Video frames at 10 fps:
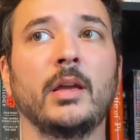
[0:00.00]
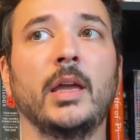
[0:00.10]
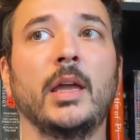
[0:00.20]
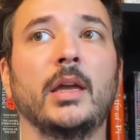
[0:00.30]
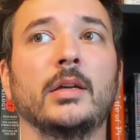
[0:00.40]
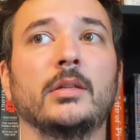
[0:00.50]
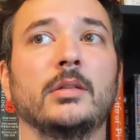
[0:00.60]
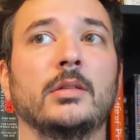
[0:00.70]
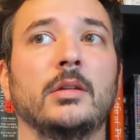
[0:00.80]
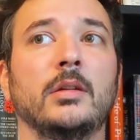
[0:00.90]

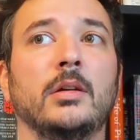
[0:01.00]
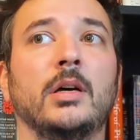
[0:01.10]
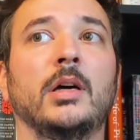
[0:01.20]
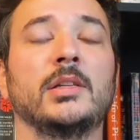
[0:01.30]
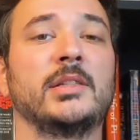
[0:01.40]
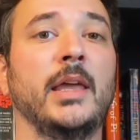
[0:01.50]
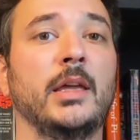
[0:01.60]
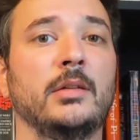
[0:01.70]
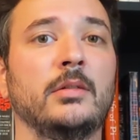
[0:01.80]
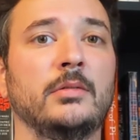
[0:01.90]
and uh,
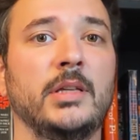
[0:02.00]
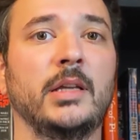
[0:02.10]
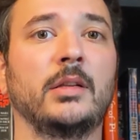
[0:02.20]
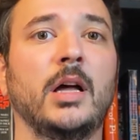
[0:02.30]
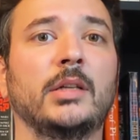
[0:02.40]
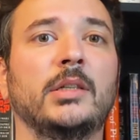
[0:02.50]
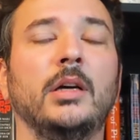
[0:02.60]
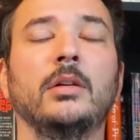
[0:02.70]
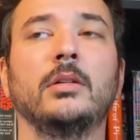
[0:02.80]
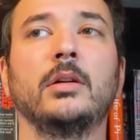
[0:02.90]
Sand Dan Glokta
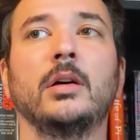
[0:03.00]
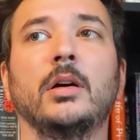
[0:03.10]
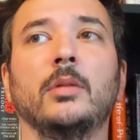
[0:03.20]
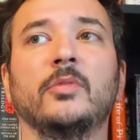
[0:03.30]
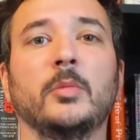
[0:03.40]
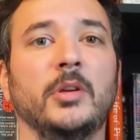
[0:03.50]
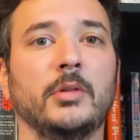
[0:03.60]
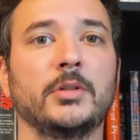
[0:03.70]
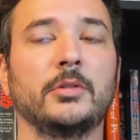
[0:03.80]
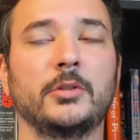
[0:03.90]
um, from the
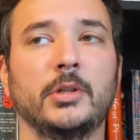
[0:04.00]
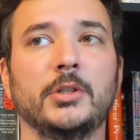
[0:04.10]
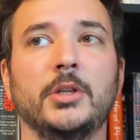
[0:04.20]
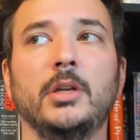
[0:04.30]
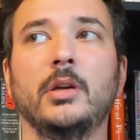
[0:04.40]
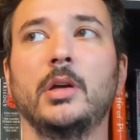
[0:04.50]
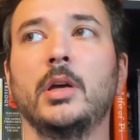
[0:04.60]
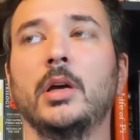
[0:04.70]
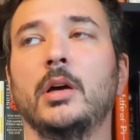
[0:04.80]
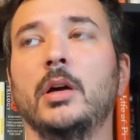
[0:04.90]
original trilogy.
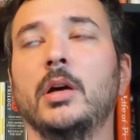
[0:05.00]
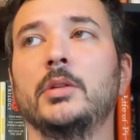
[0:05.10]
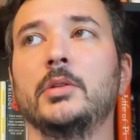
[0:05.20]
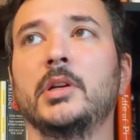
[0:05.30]
Uh, you